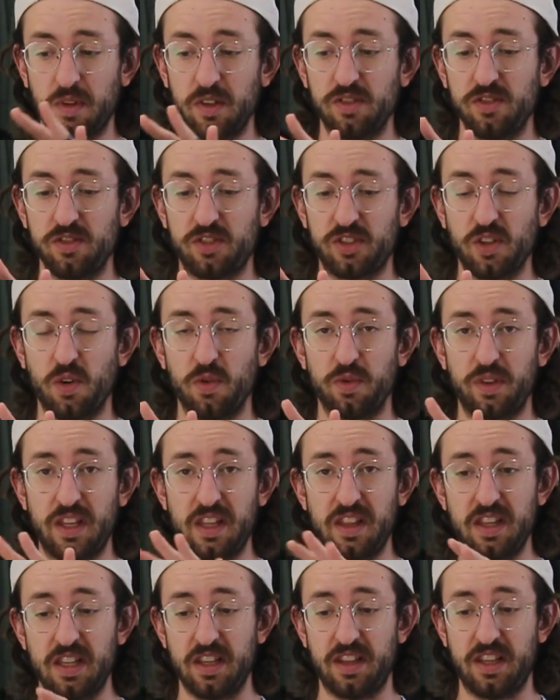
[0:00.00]
So
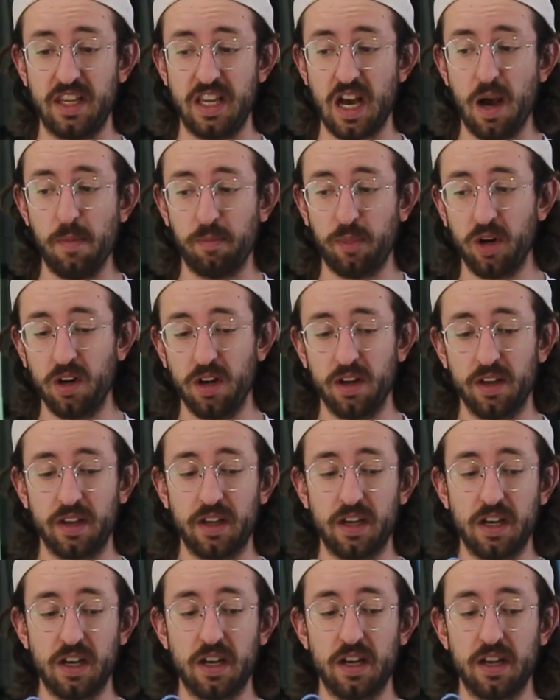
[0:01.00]
then the
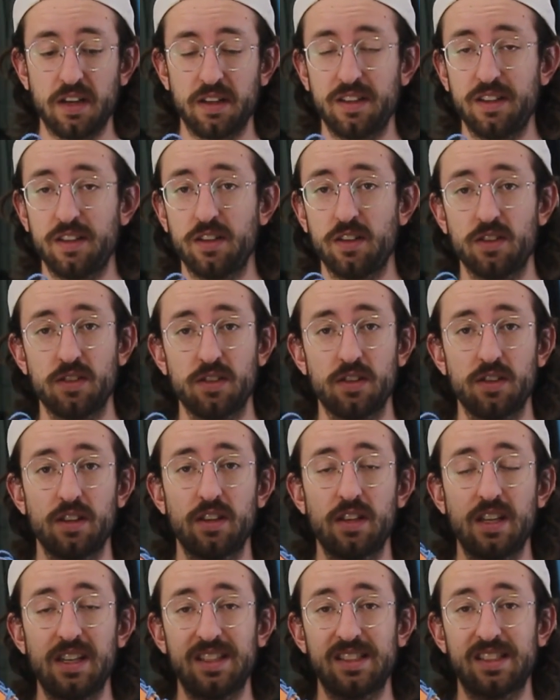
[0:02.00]
upper
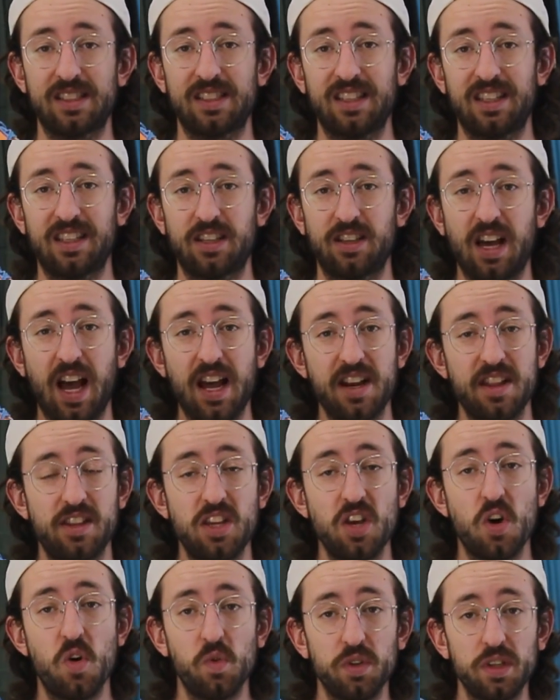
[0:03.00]
is kind of
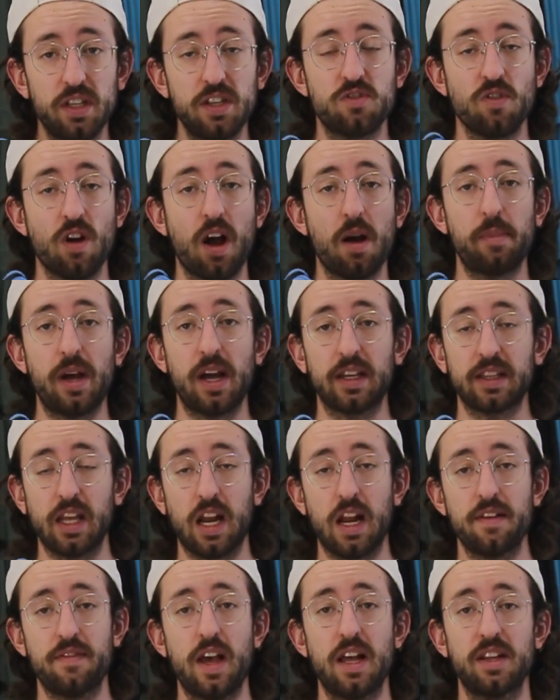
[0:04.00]
the only drawback
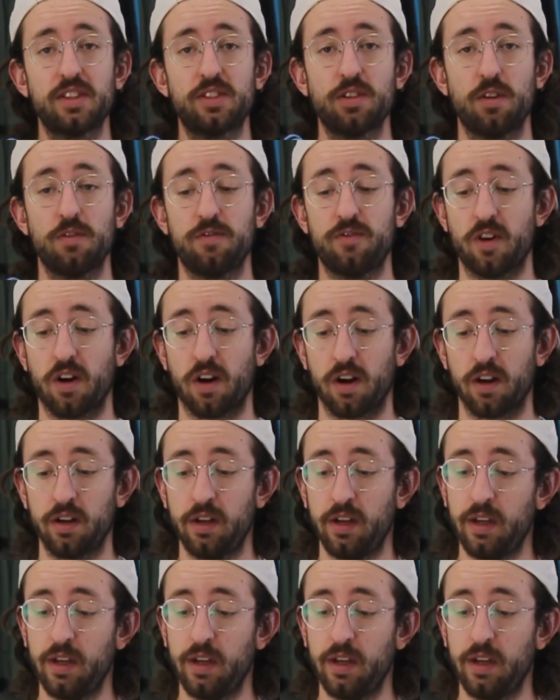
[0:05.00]
that I've had so far.